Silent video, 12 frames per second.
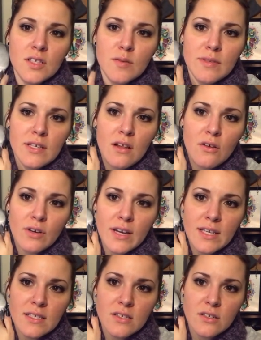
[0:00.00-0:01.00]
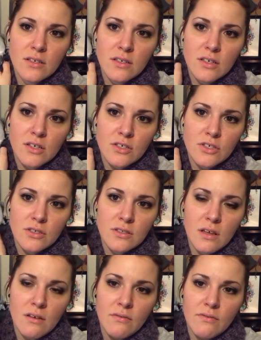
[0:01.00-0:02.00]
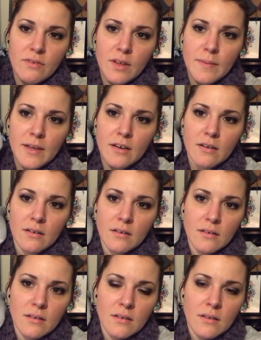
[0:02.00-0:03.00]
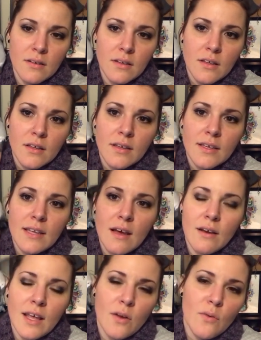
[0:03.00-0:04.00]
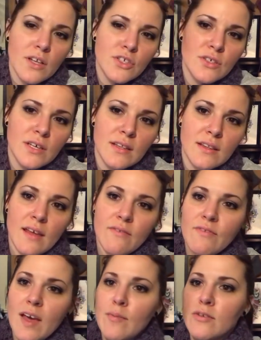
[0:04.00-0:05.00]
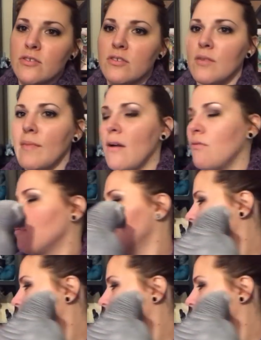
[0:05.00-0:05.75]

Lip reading: You're being all crazy and you're going to hurt yourself. Come here. Get down. I don't want you getting that fibers in your mouth.